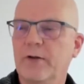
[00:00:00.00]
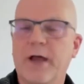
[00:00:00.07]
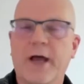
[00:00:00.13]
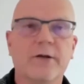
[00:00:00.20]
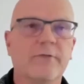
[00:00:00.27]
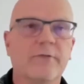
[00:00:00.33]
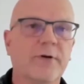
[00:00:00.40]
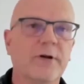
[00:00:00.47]
And
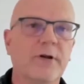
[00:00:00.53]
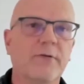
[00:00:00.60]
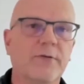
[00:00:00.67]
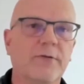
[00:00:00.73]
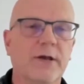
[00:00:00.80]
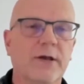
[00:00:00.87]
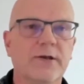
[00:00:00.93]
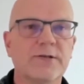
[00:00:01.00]
the funny
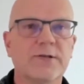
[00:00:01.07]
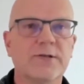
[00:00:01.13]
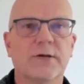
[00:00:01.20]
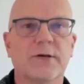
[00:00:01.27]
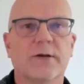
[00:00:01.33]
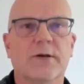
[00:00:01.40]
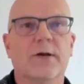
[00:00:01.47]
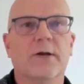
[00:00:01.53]
thing is,
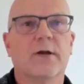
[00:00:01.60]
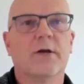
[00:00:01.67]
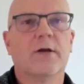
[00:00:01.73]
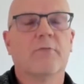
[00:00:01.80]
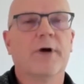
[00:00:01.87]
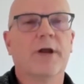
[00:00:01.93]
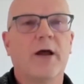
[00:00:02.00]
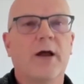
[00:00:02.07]

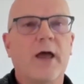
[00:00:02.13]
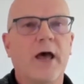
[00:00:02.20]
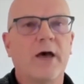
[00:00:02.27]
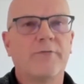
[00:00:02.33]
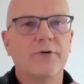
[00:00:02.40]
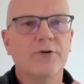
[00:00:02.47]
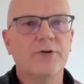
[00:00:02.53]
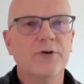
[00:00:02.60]
when I have
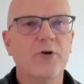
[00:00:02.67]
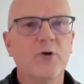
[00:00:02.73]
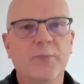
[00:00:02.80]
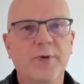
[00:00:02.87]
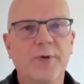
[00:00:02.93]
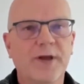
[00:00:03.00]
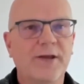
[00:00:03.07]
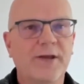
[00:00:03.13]
a new
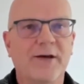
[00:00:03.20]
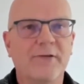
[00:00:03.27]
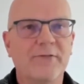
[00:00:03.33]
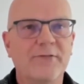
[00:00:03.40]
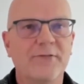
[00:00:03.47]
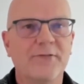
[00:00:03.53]
PDF,